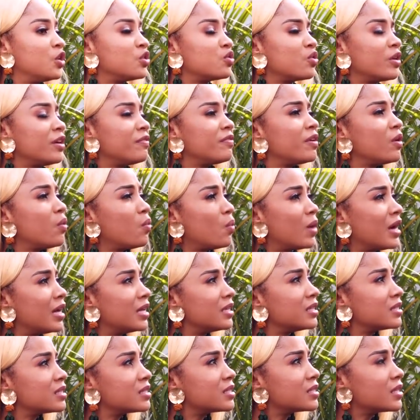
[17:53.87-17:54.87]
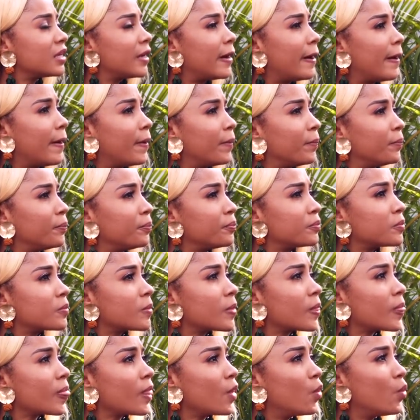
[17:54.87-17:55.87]
So even once um,
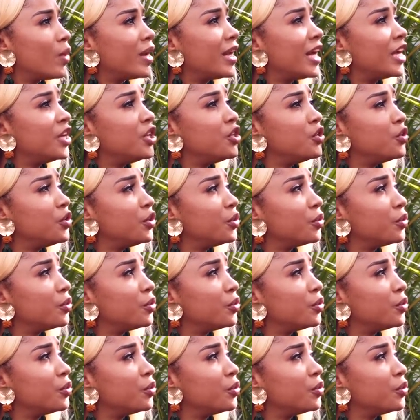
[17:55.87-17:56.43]
when I knew